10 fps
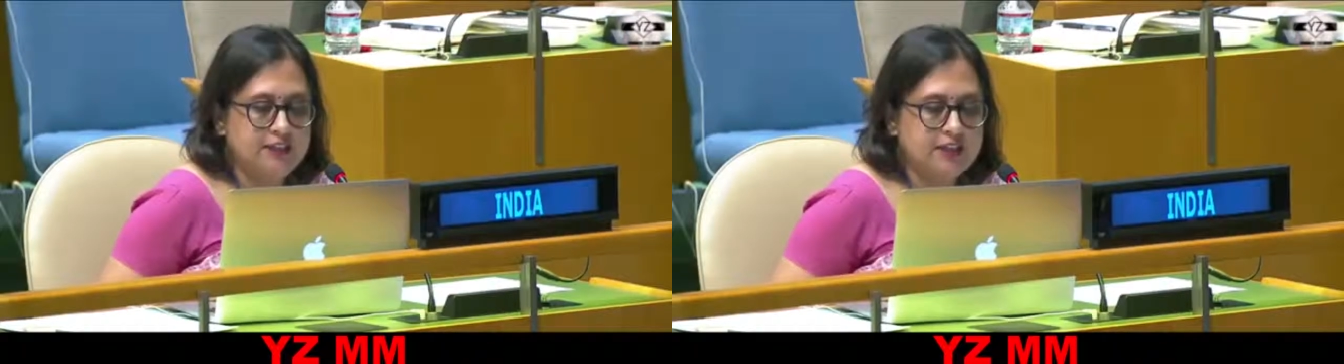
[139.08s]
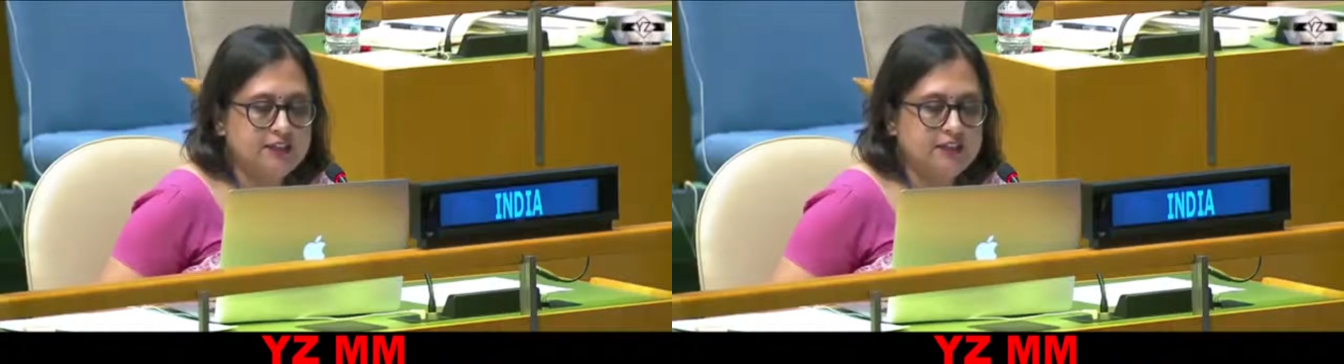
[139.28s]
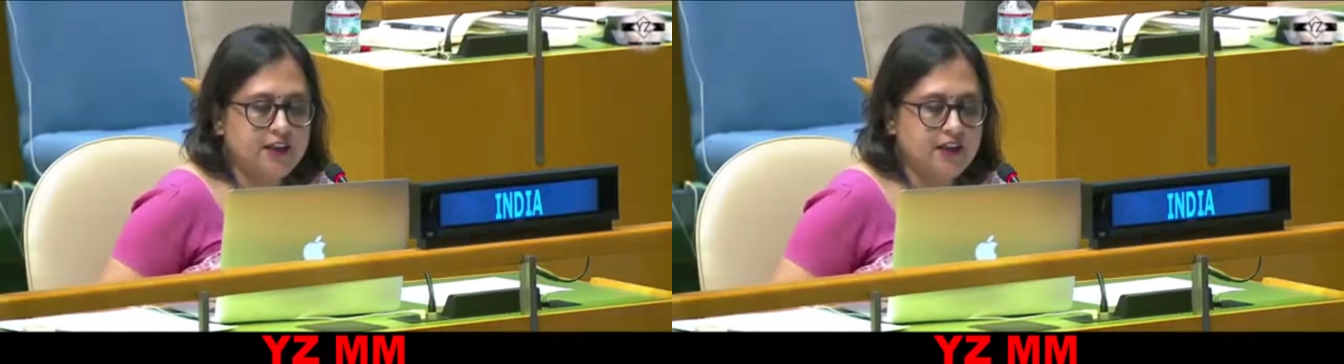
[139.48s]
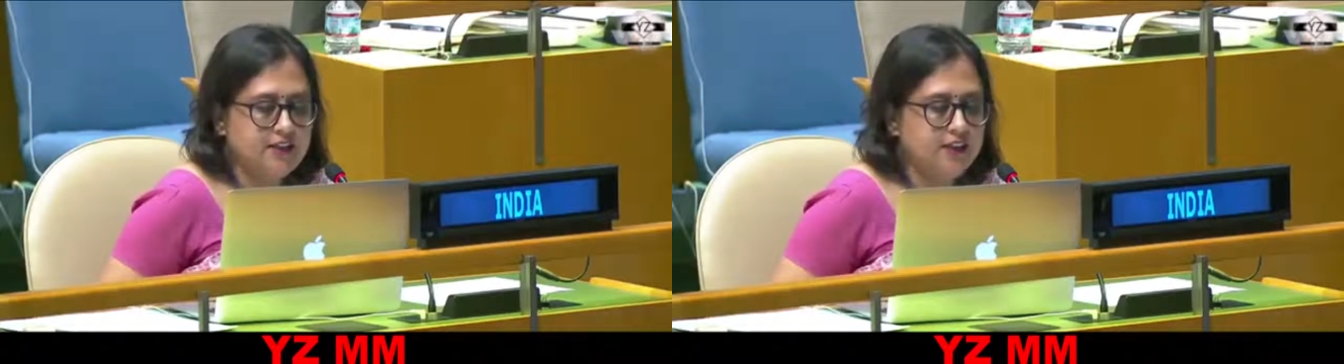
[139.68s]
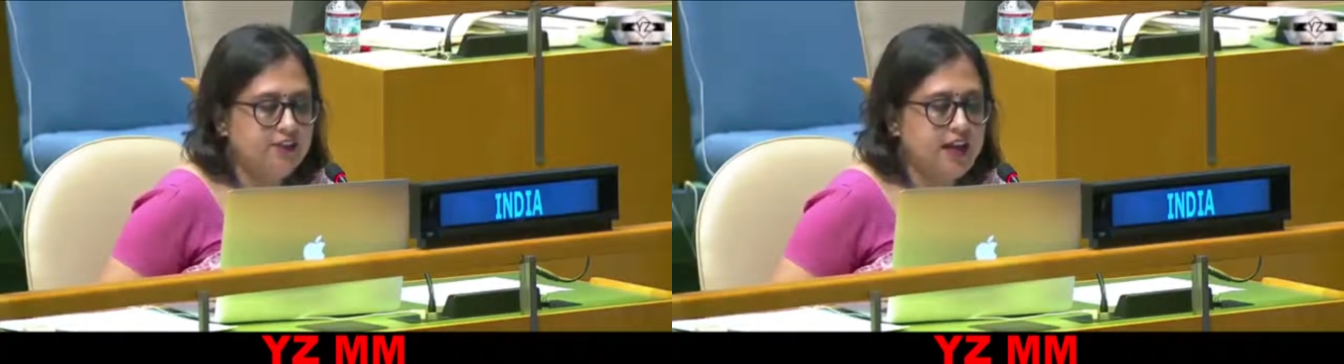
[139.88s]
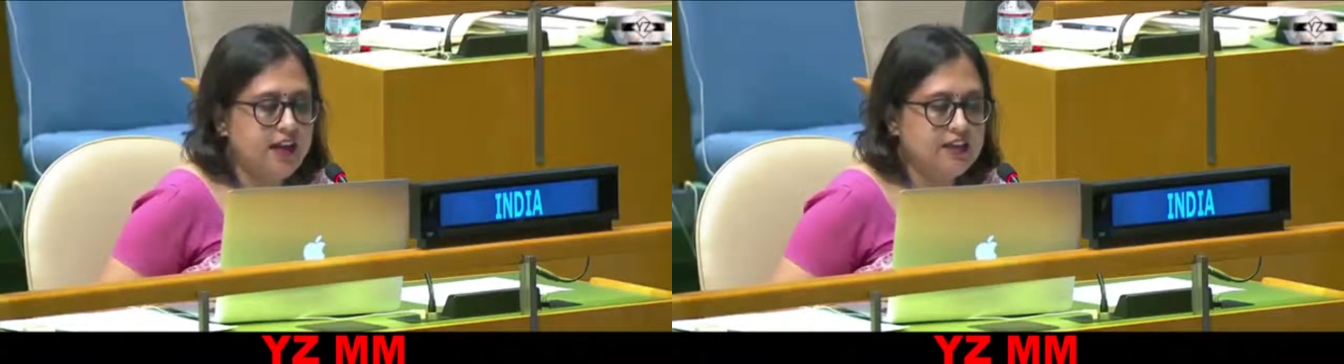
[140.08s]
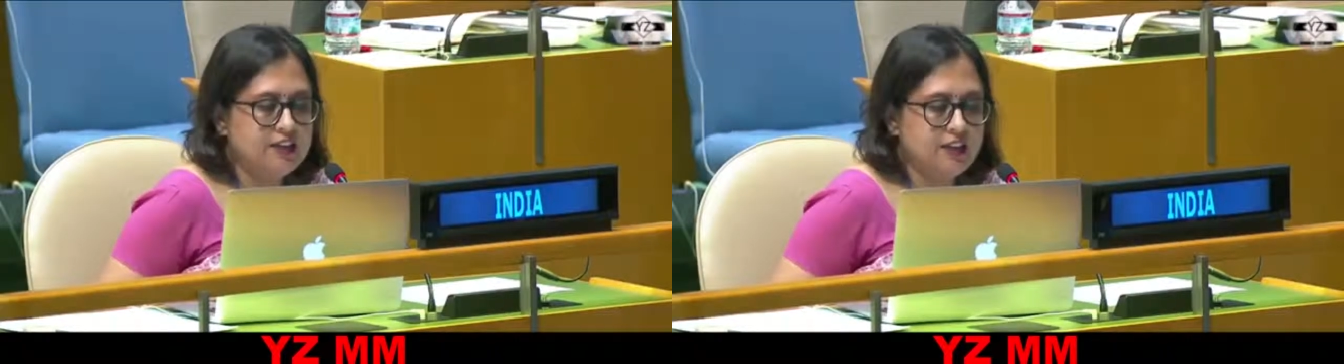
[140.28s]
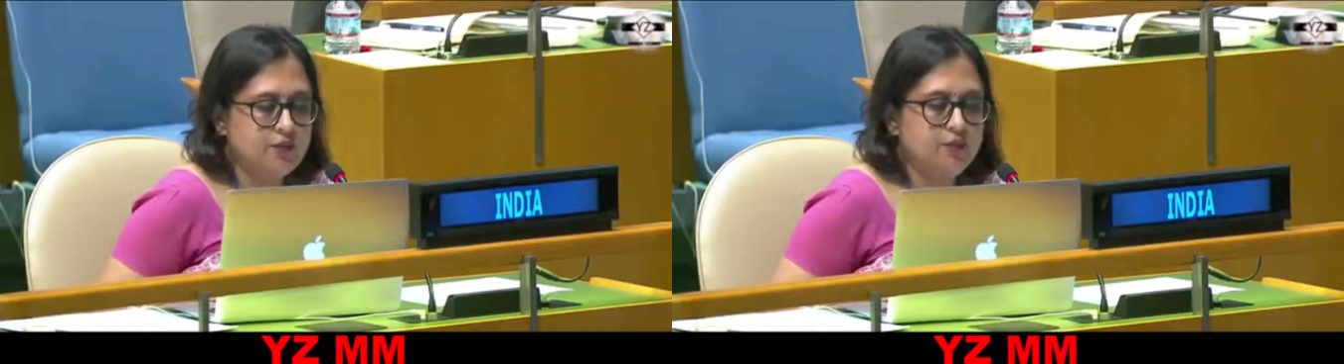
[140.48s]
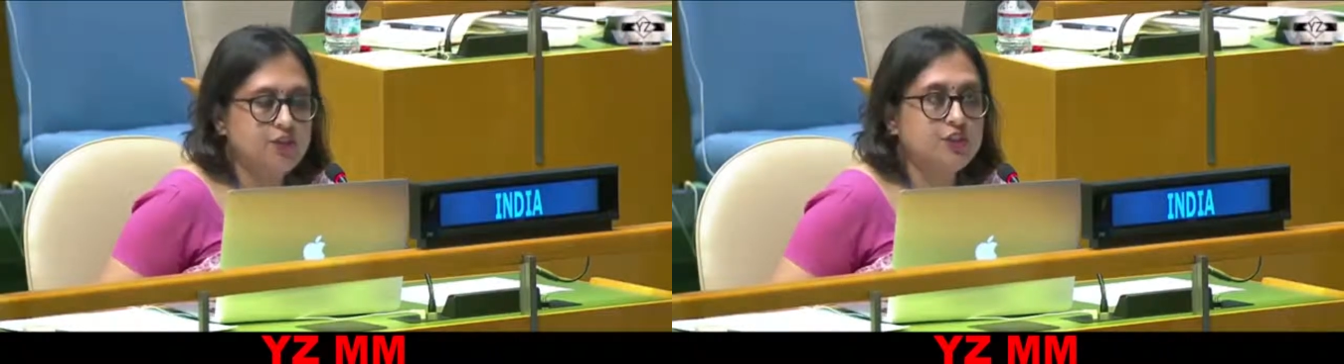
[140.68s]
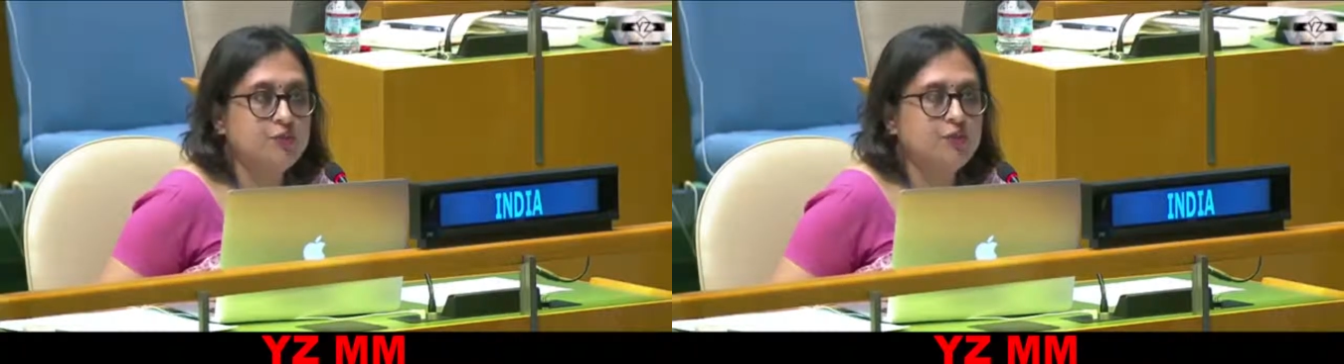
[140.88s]
This is the reality
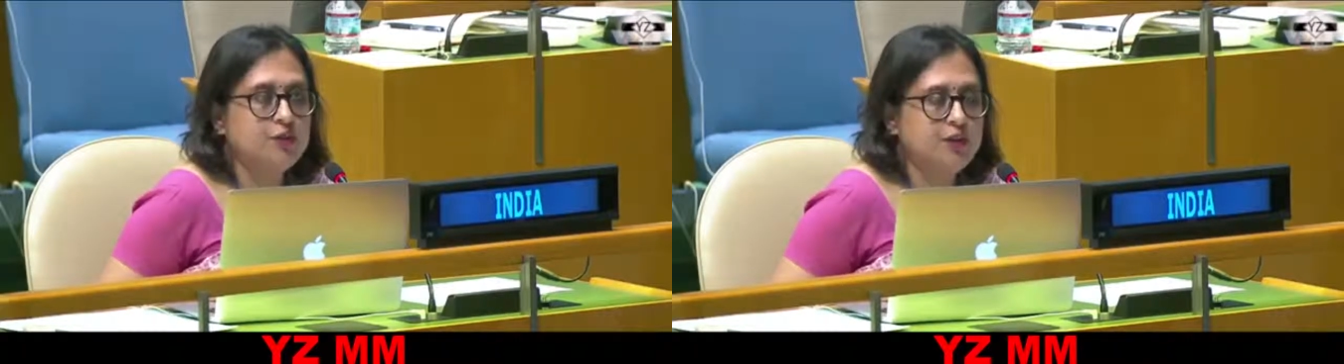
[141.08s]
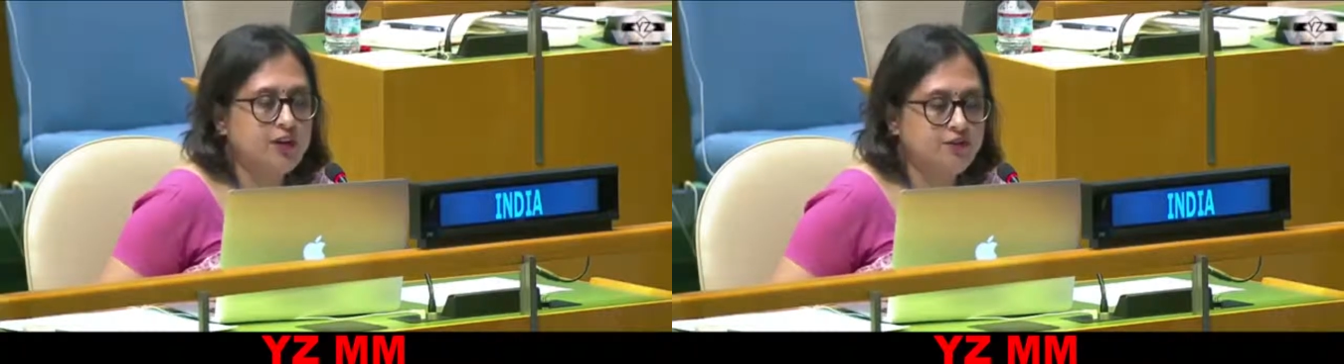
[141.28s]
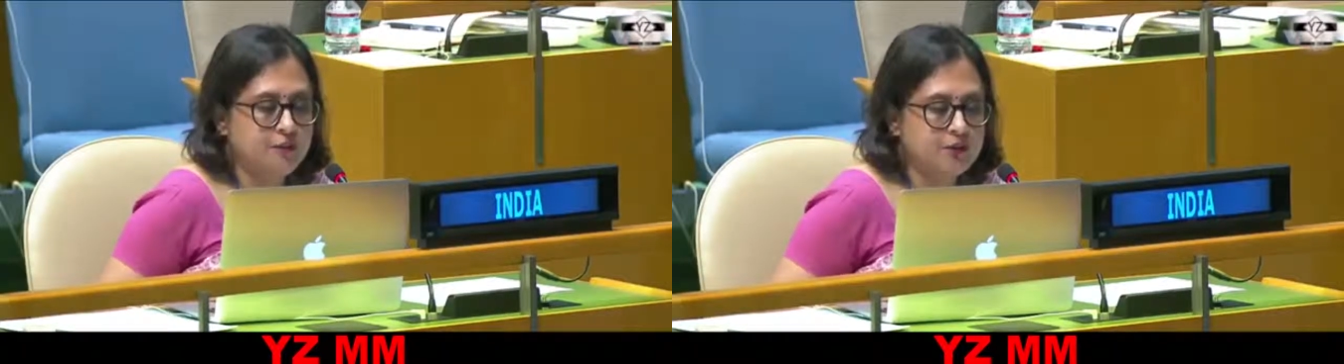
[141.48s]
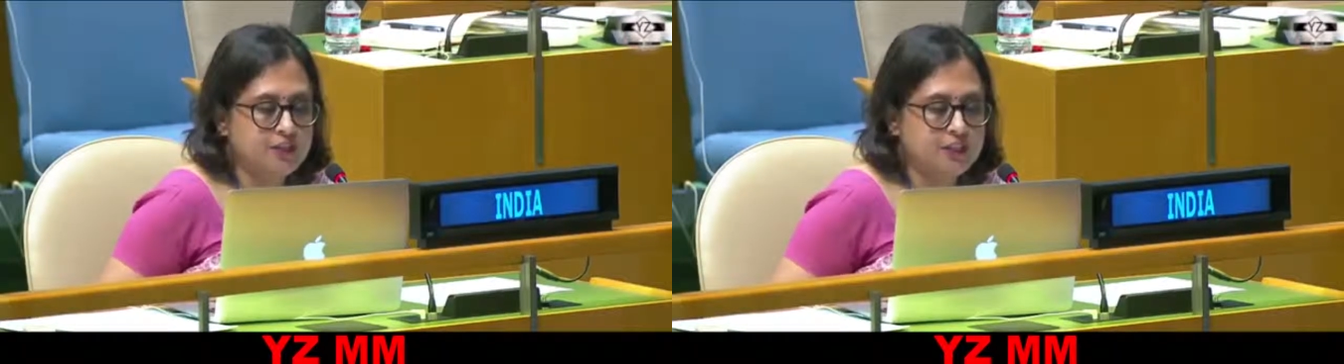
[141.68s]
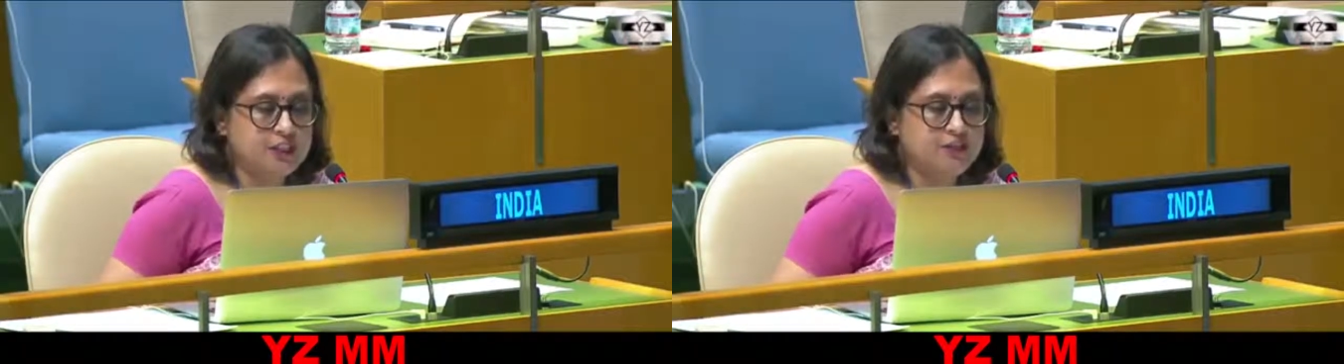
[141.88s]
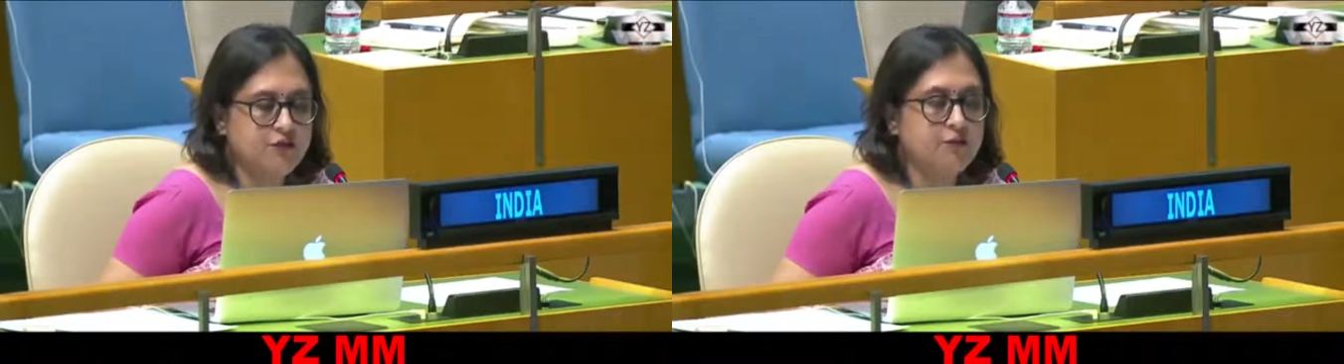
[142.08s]
which the permanent representative